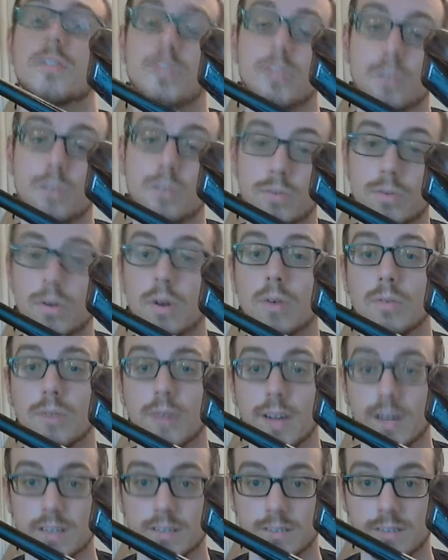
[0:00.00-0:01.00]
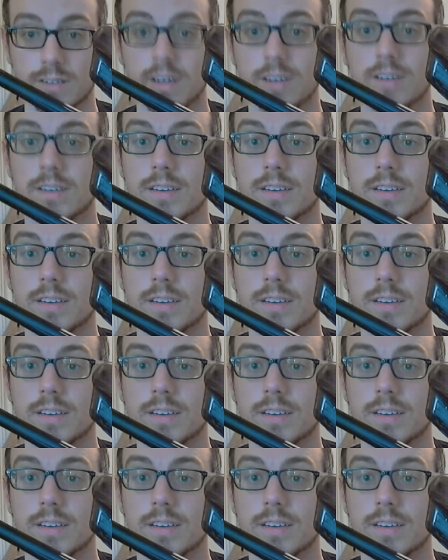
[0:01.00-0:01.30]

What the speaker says: new O-rings on